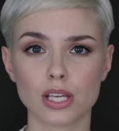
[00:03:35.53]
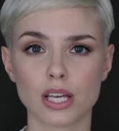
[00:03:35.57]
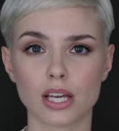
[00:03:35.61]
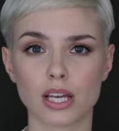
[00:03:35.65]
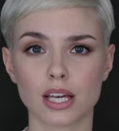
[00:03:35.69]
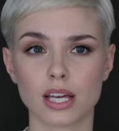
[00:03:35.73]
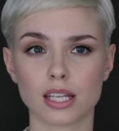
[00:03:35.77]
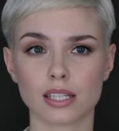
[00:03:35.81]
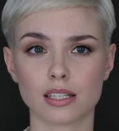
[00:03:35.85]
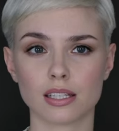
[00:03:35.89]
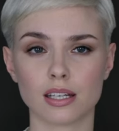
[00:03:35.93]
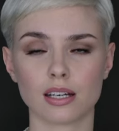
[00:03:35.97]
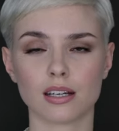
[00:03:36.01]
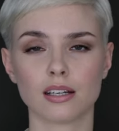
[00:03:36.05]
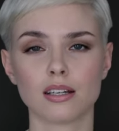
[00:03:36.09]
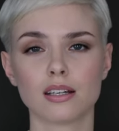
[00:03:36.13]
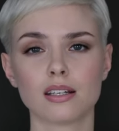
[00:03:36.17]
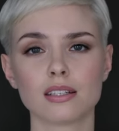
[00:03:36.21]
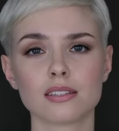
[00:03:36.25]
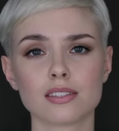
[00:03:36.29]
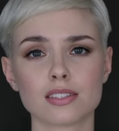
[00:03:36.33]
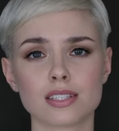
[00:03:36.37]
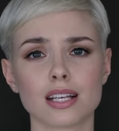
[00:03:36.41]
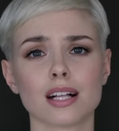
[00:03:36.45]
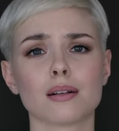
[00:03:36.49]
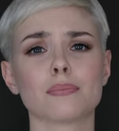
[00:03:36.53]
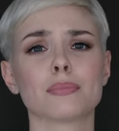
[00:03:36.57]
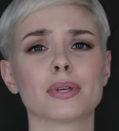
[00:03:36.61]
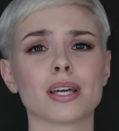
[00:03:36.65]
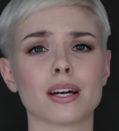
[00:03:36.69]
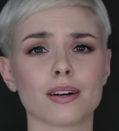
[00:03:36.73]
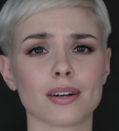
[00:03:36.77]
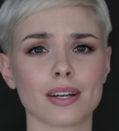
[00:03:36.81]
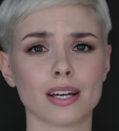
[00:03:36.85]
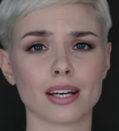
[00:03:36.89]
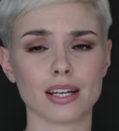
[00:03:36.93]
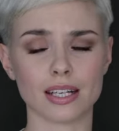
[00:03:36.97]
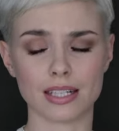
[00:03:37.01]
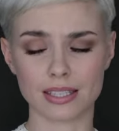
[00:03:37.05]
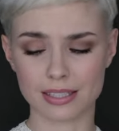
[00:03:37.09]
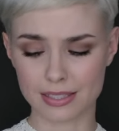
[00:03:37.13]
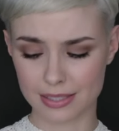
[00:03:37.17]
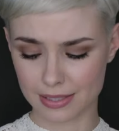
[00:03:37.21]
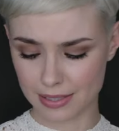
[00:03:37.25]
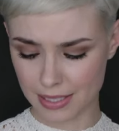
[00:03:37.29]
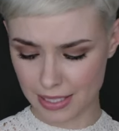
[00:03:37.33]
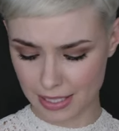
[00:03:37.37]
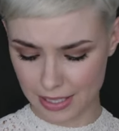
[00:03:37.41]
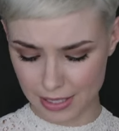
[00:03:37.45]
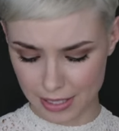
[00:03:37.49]
and just help me out
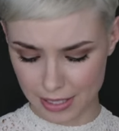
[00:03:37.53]
guys.